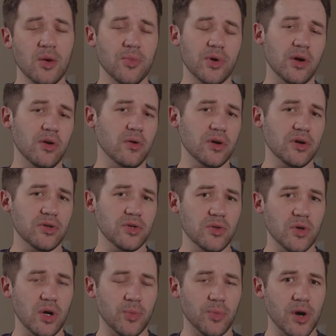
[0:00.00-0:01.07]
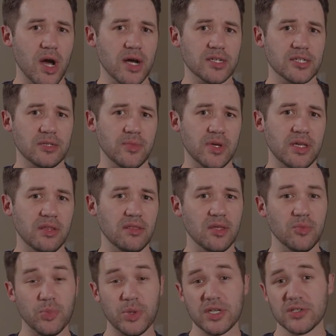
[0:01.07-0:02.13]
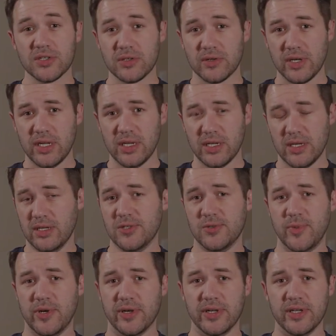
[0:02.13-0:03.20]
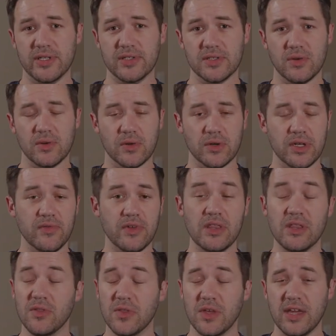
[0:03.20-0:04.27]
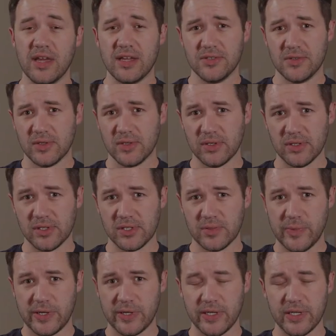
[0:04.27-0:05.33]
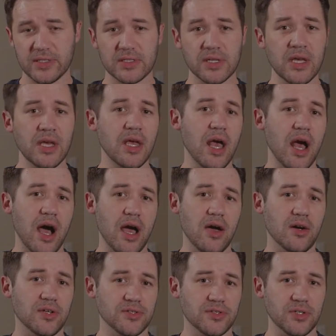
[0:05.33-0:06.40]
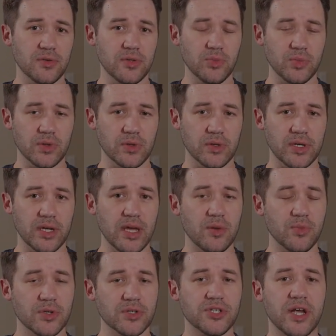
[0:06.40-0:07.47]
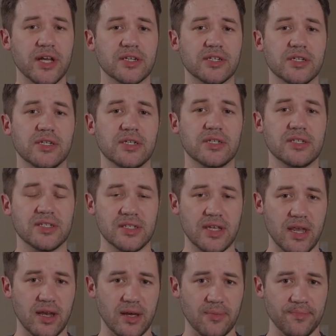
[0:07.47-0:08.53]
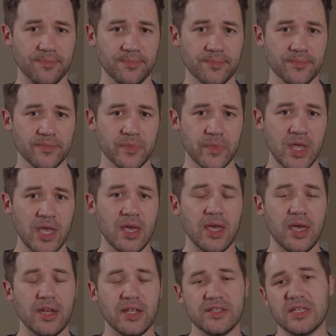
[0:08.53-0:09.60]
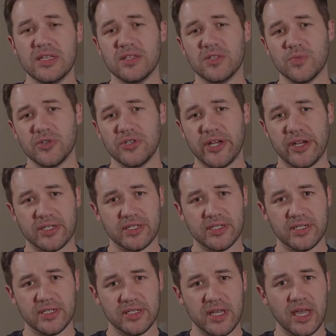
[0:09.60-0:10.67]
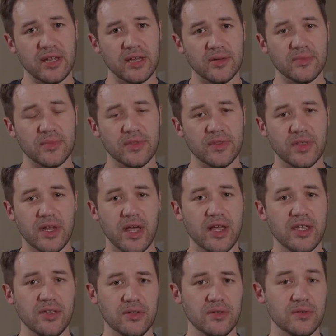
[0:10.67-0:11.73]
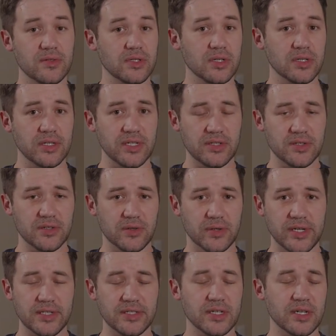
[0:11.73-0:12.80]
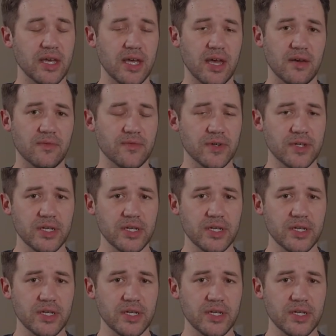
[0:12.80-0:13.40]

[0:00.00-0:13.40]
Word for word: But in order to approximate the big screen experience or even the theatrical experience, I also employ a projection setup. And it's in this projection setup that I use Elite Screens, and I have for